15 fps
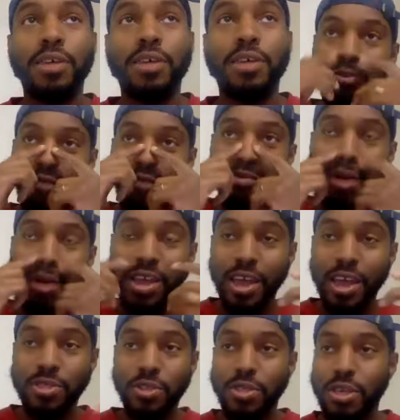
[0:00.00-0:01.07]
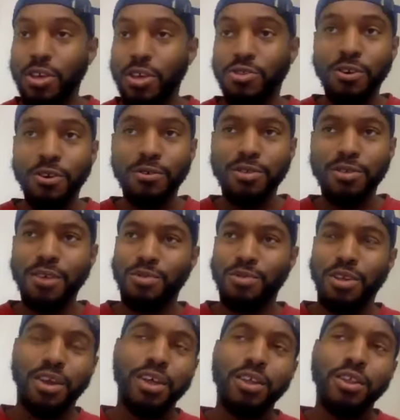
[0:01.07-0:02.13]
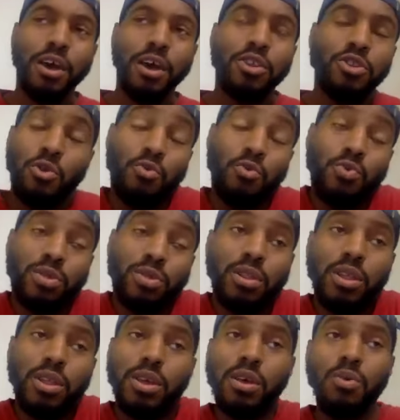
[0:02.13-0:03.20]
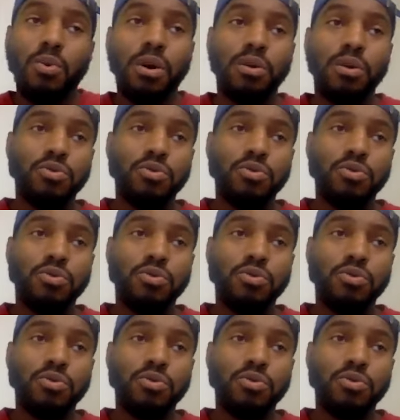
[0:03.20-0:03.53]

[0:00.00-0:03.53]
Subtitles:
Everybody had T-shirts, and I was like, I didn't know what the league was.